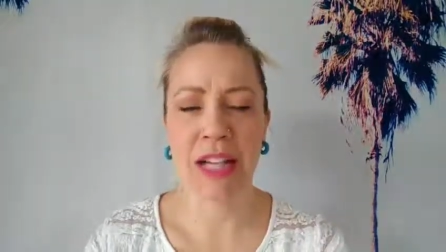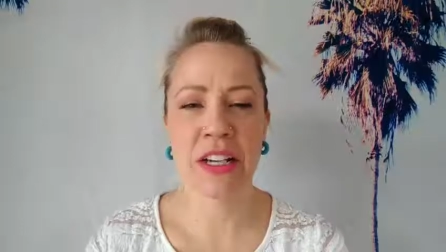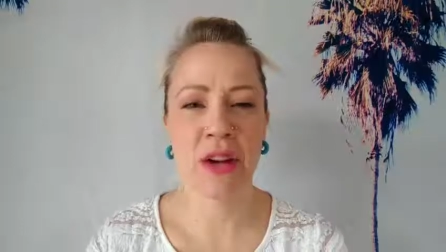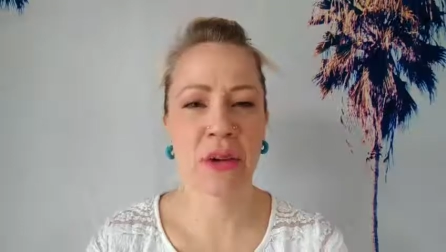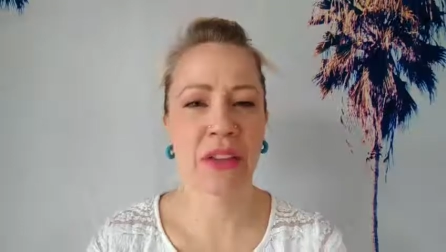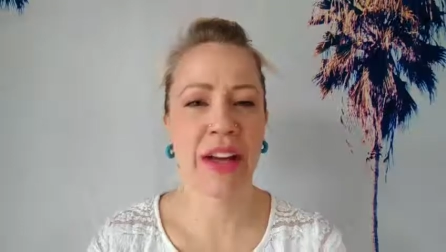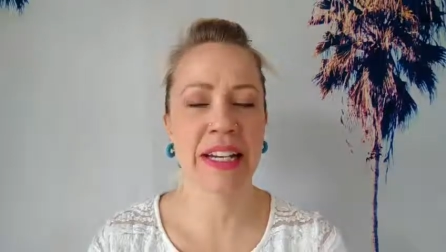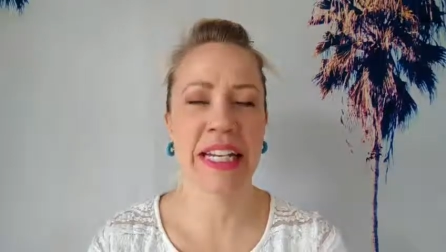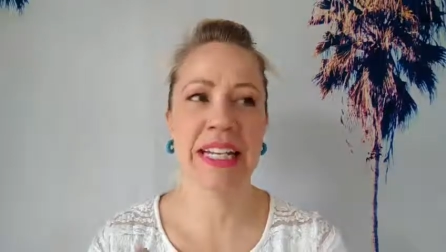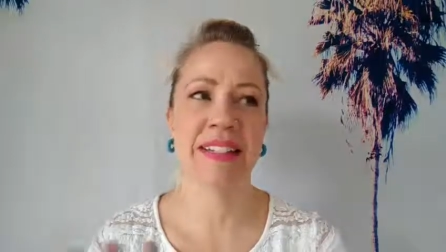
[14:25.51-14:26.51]
I know
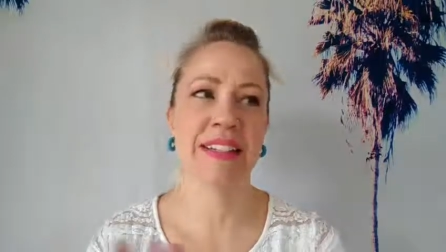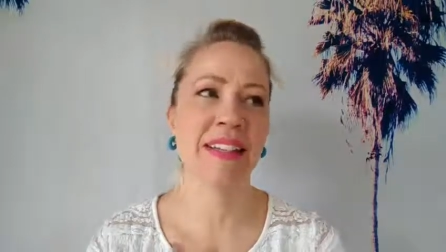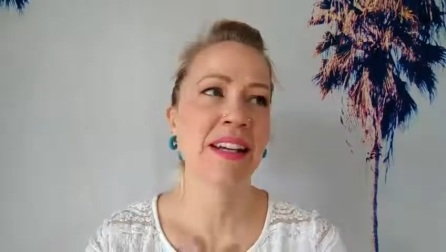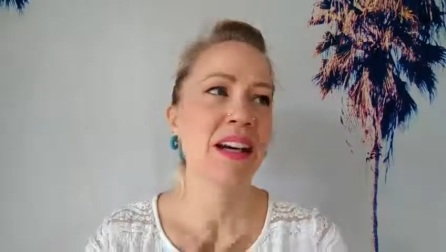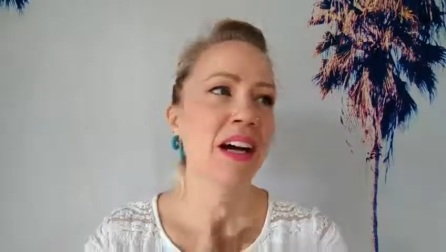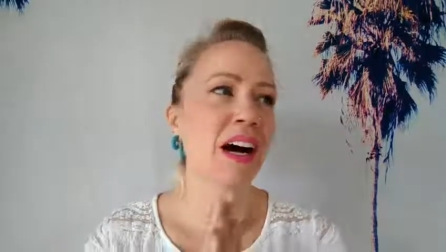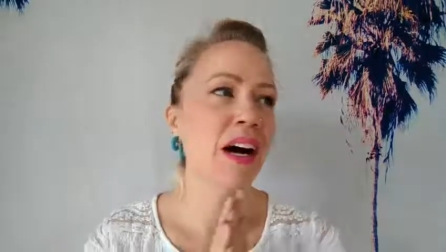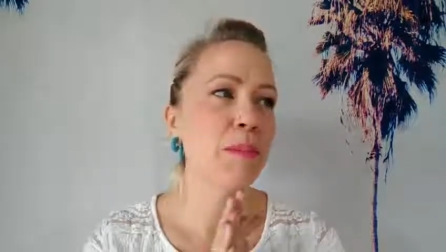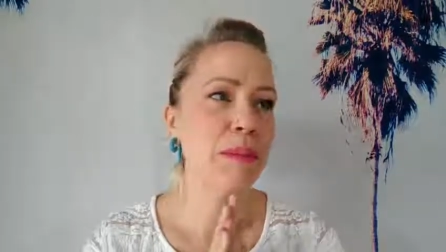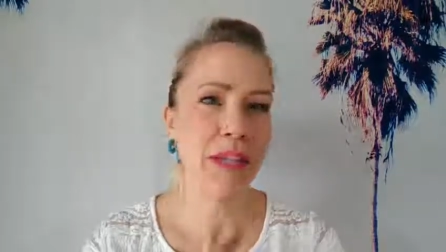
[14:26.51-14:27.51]
that it's
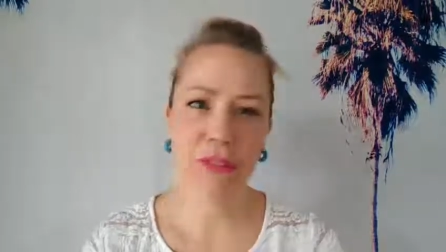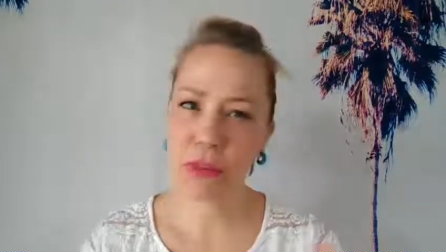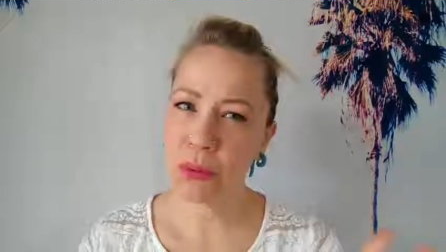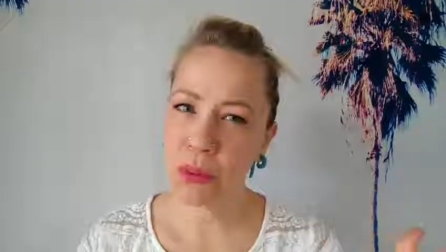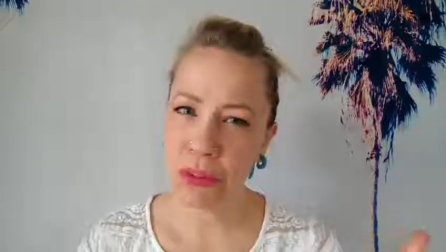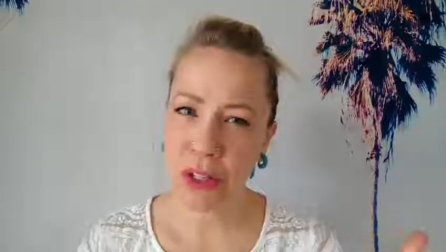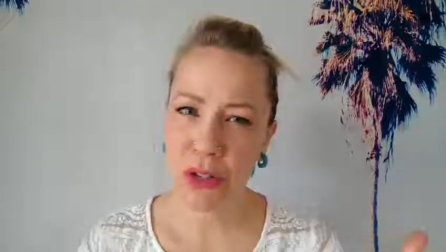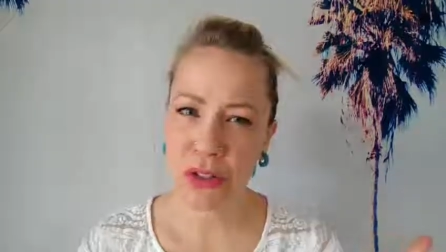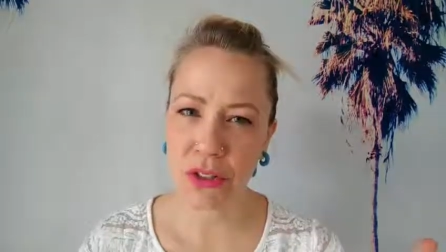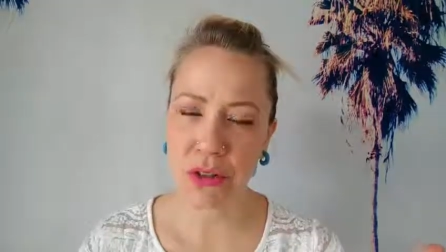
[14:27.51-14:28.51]
a bit of a roller
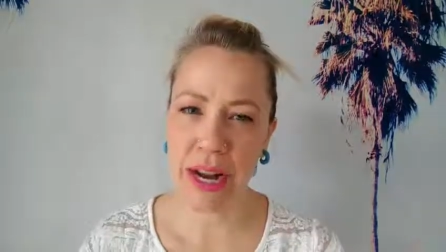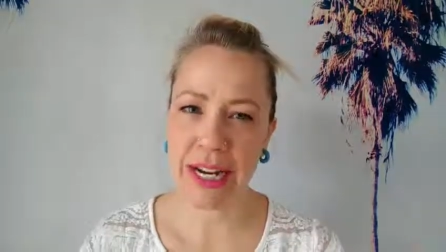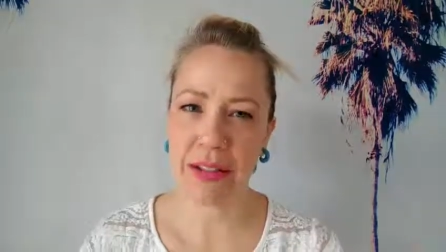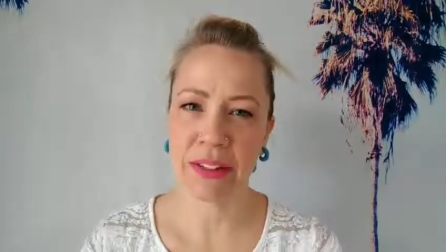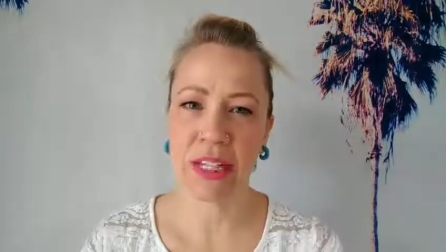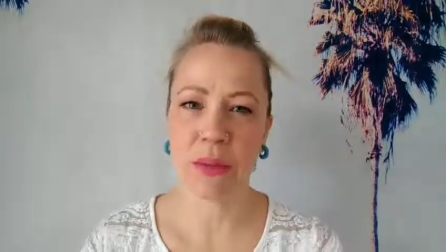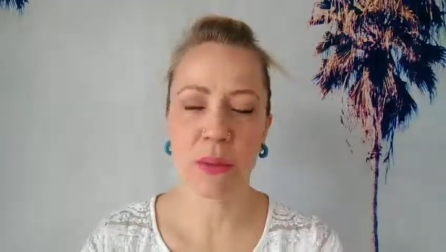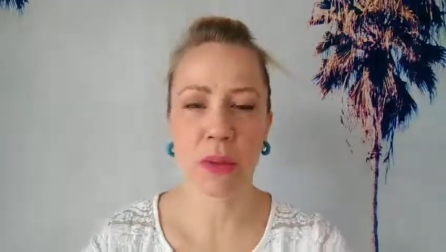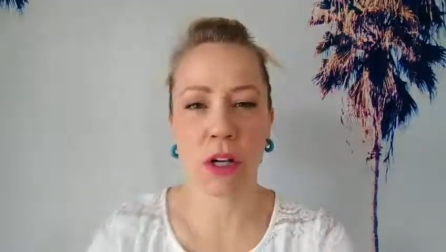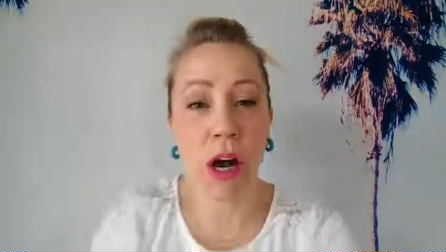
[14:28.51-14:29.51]
coaster ride out there
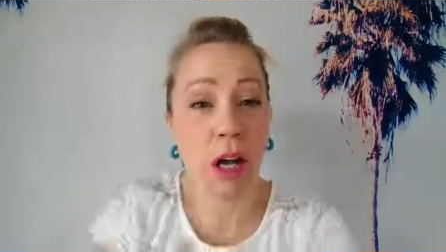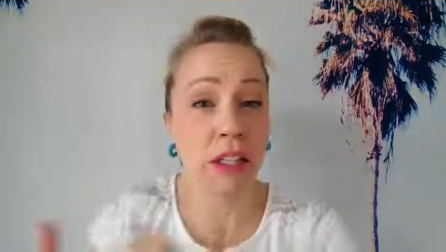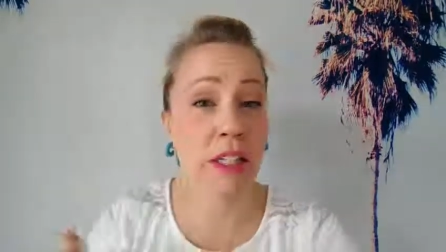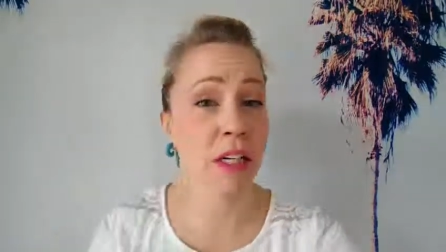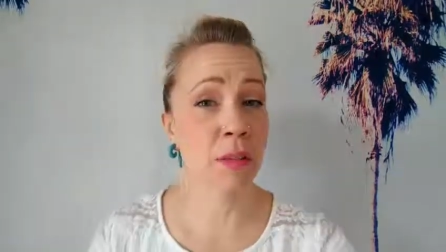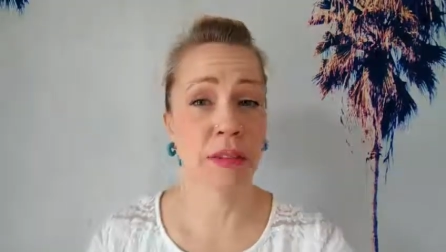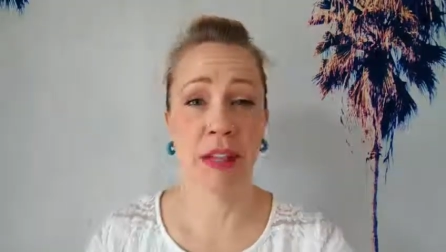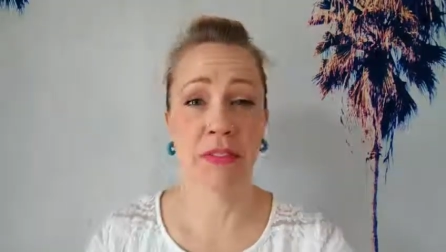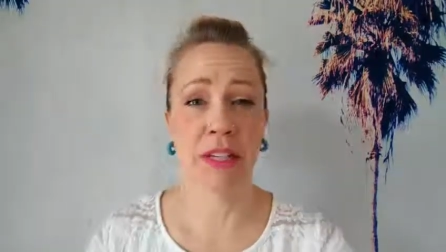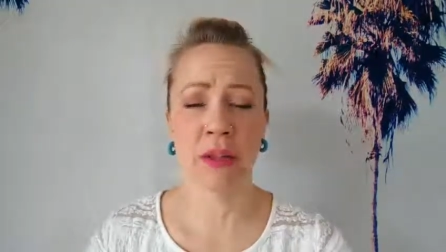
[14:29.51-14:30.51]
when we're calling in our
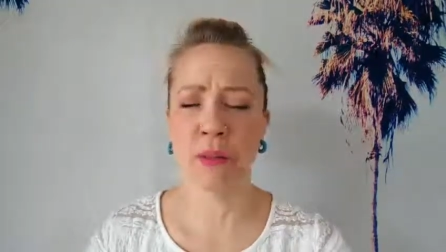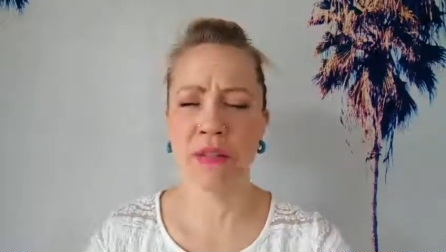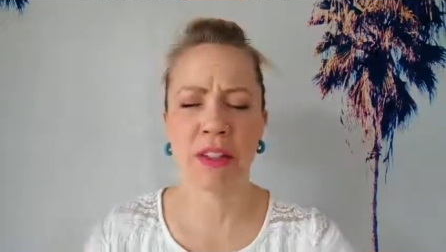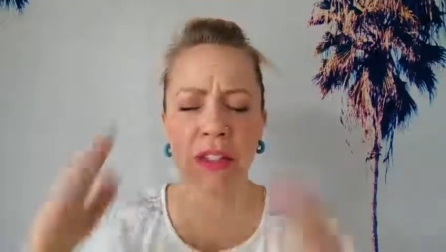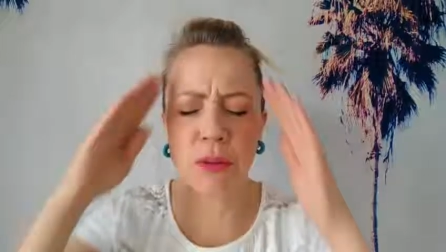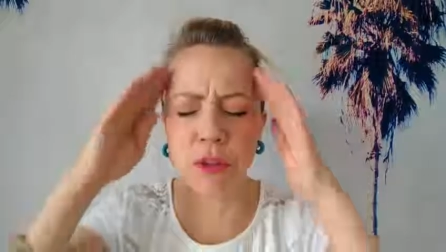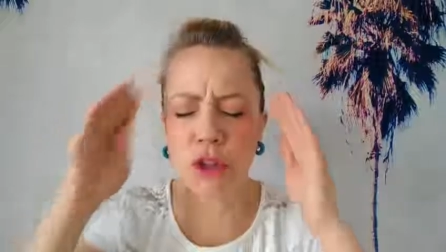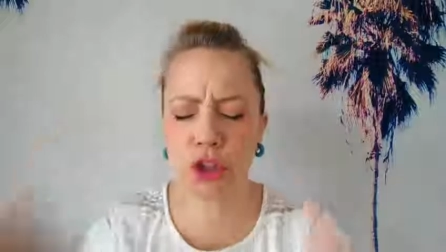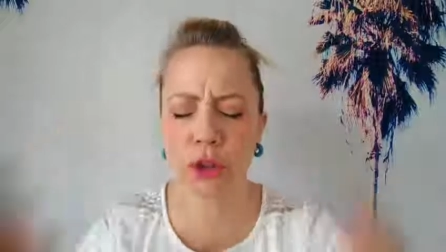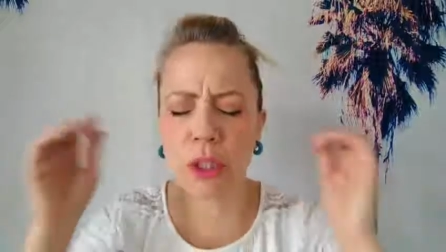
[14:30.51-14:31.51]
beloved and we feel like we're
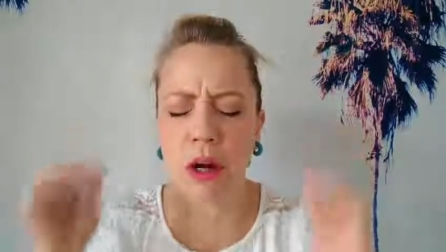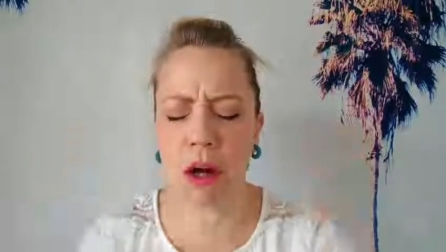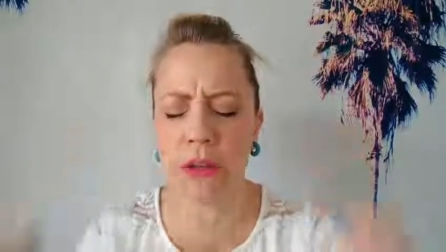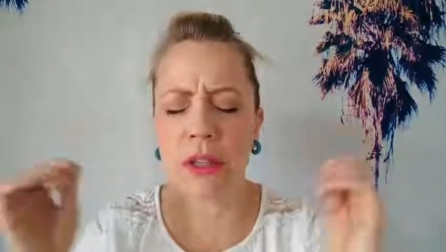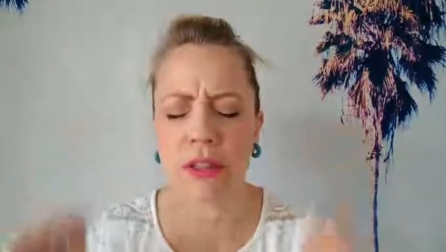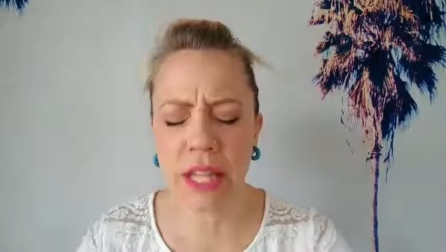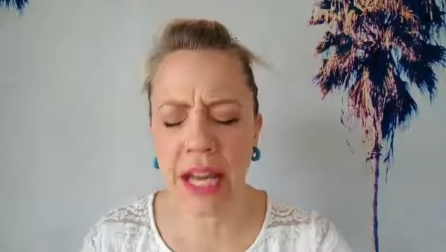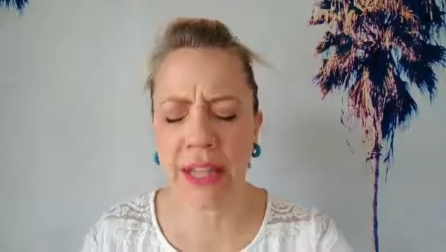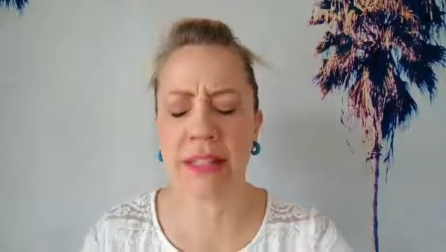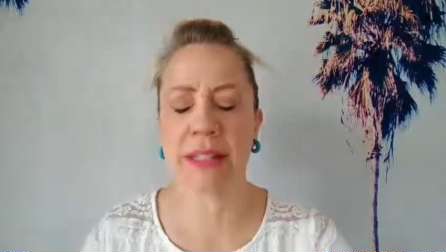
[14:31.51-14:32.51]
doing all the
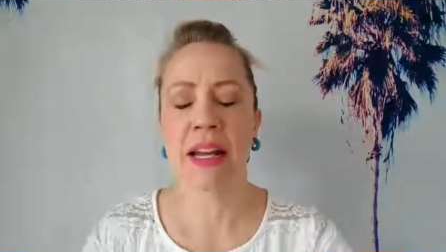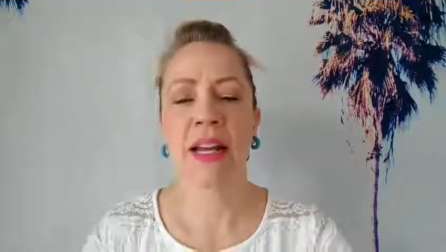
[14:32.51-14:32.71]
things.